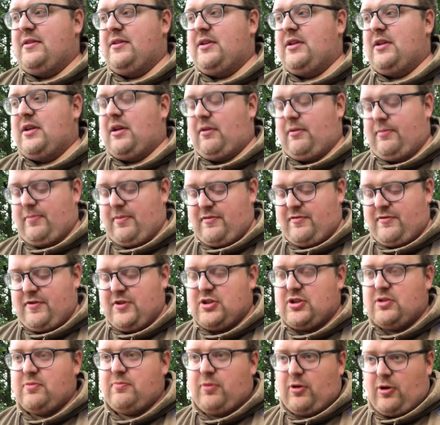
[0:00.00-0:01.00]
you know I've been
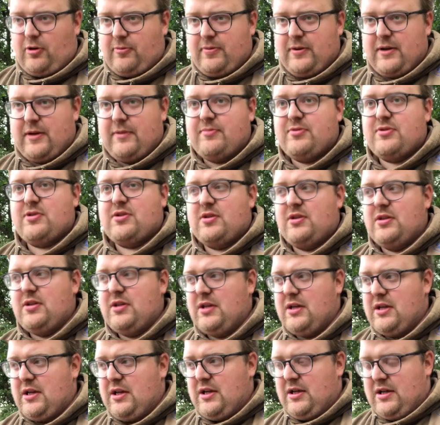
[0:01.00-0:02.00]
fishing pop-ups
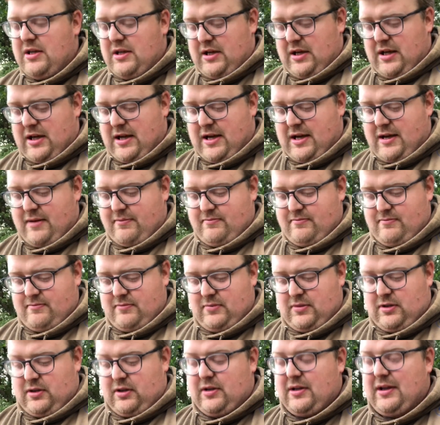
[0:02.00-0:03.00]
um,
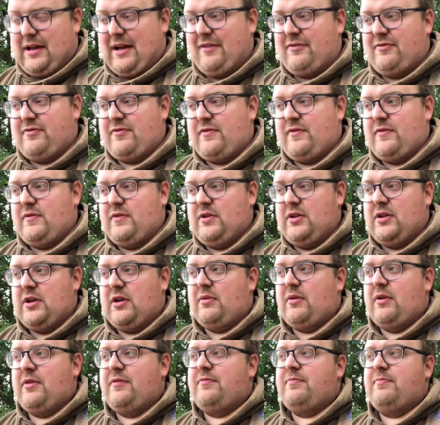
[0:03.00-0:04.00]
I have you know
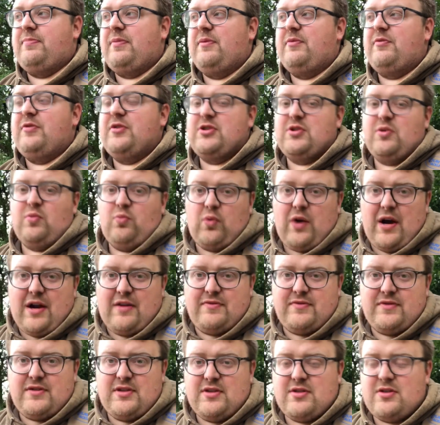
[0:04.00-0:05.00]
I've been fishing
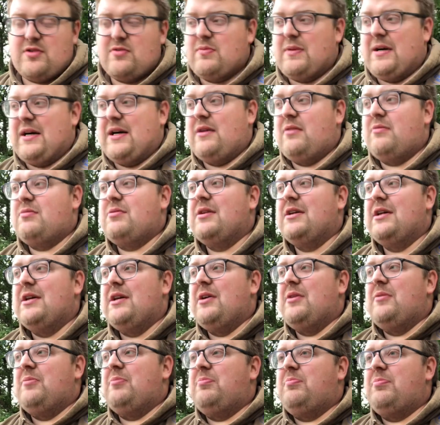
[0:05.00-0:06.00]
wafters as well
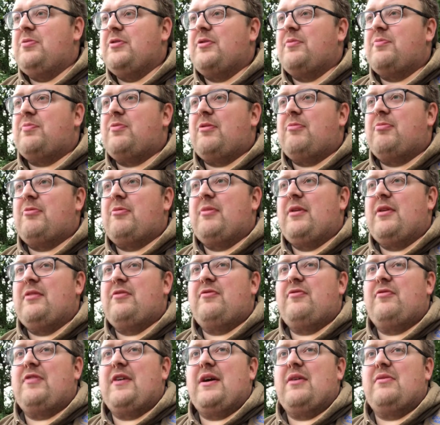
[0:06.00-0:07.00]
but the problem I've
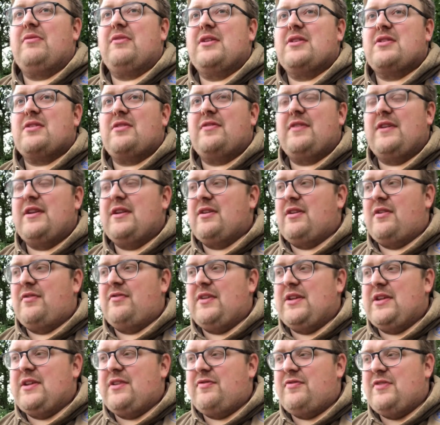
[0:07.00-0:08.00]
found is I think I
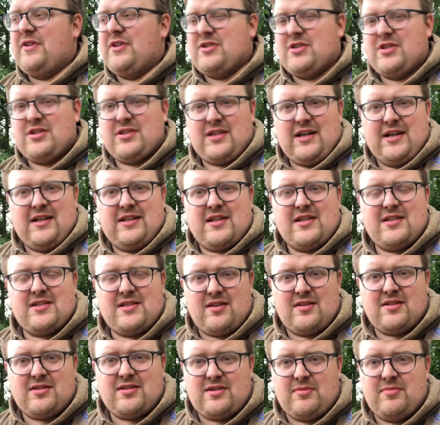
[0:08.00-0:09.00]
think the fish are starting to
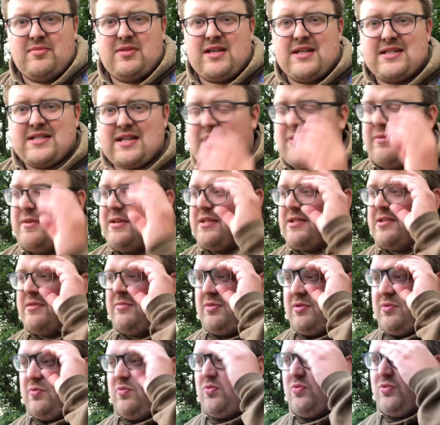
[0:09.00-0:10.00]
suss some of this out in some of
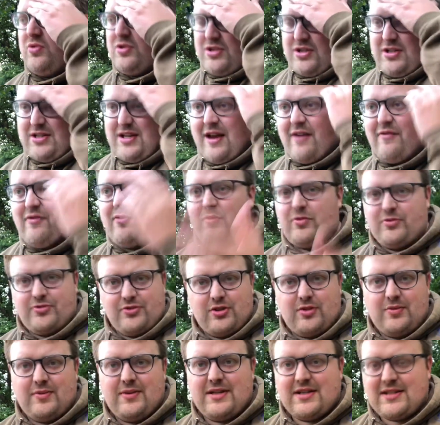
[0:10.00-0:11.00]
the waters because everyone's
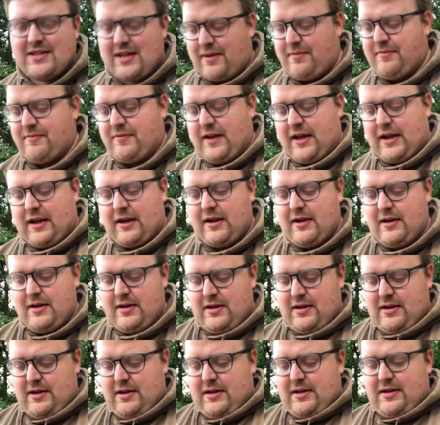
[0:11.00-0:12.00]
doing the same thing
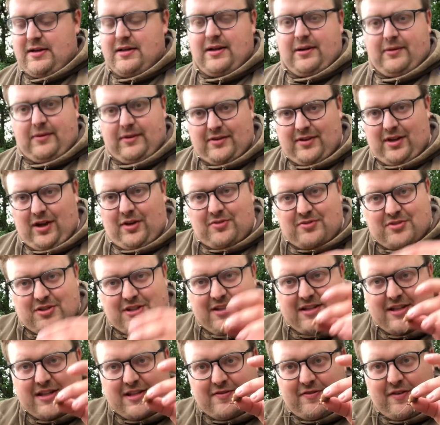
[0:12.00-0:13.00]
now I don't see
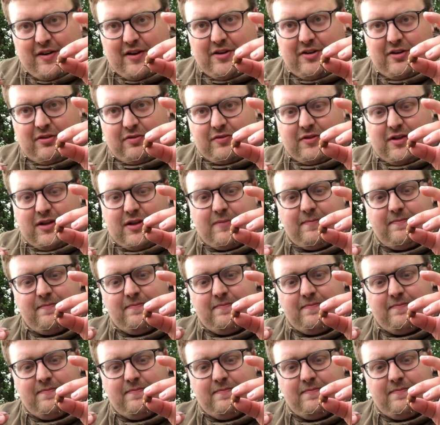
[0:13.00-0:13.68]
this very often